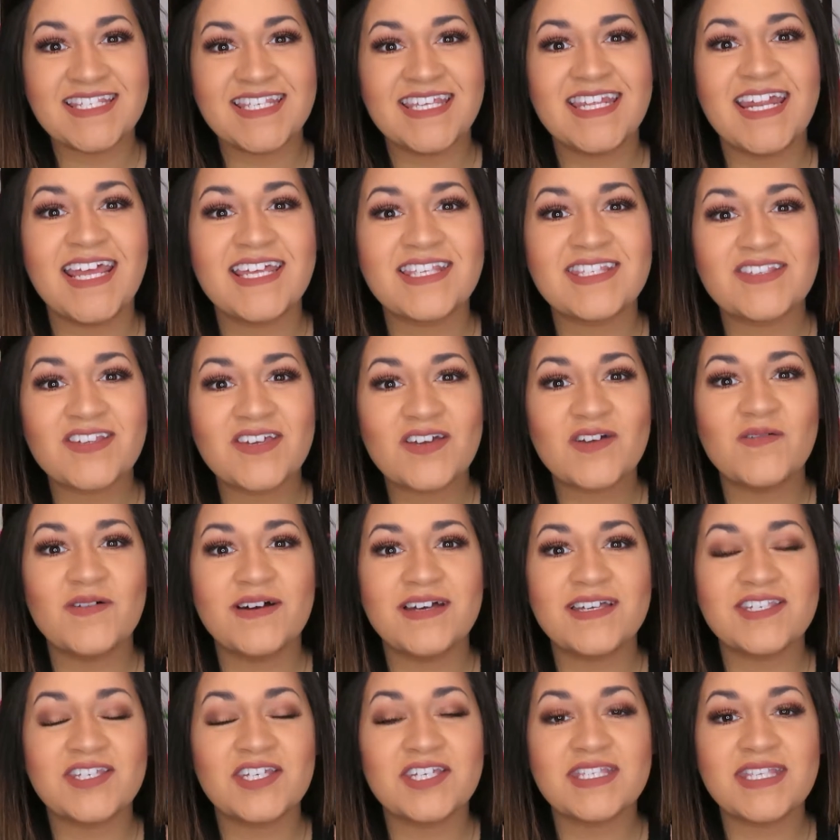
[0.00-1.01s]
Today's look
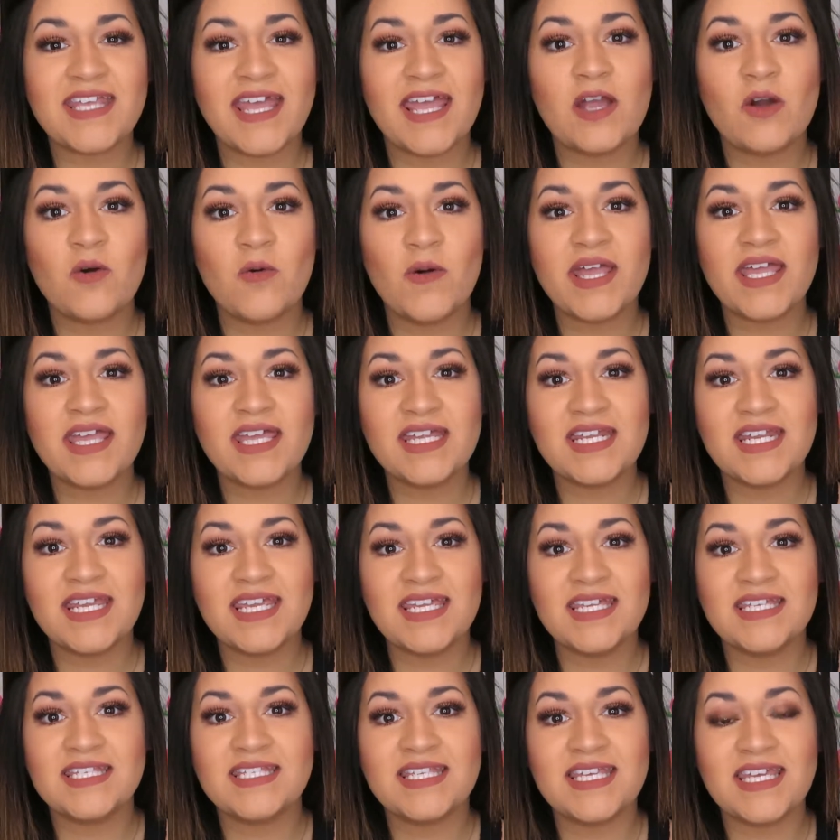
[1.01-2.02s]
was just a quick and
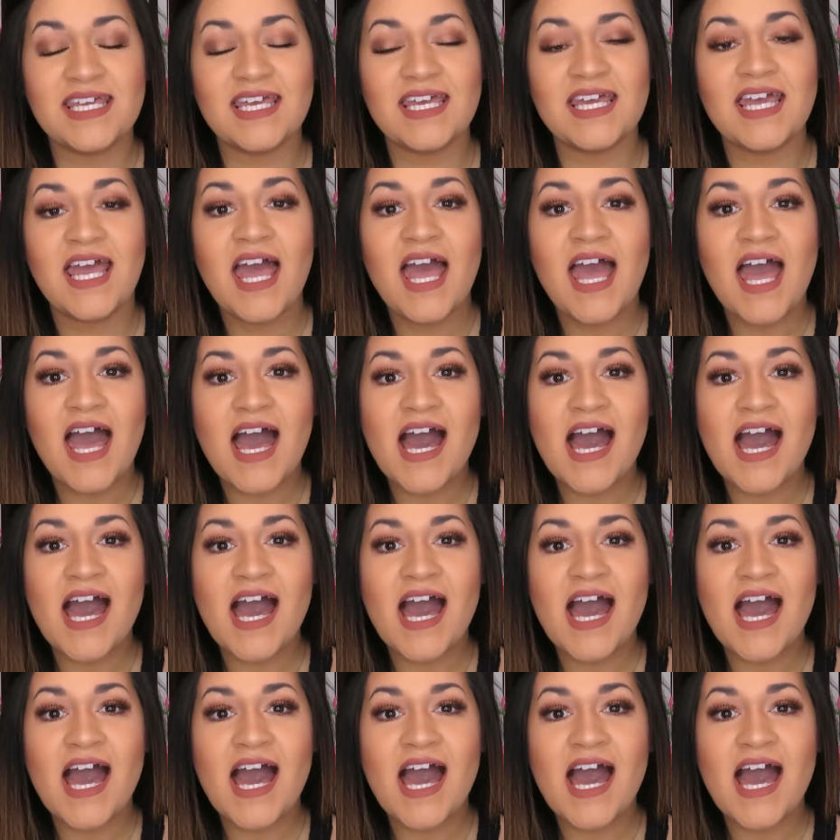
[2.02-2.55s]
easy